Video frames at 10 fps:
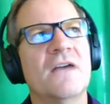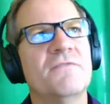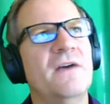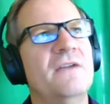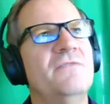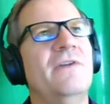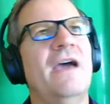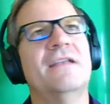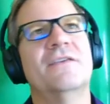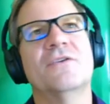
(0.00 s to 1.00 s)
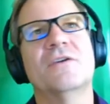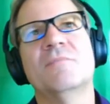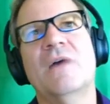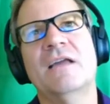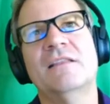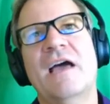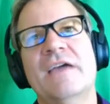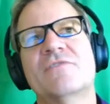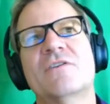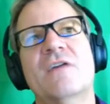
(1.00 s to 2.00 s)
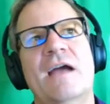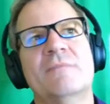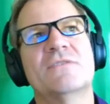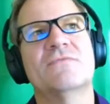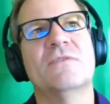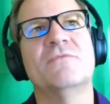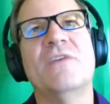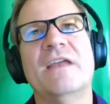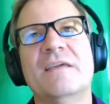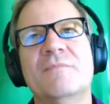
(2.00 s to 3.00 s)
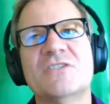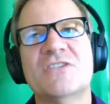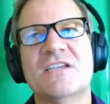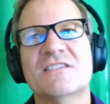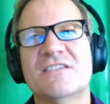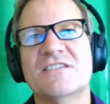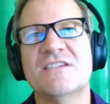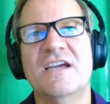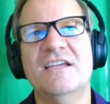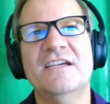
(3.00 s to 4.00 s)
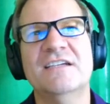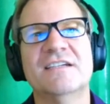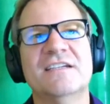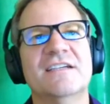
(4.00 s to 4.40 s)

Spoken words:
Fun fact, you can buy live crabs from vending machines in China.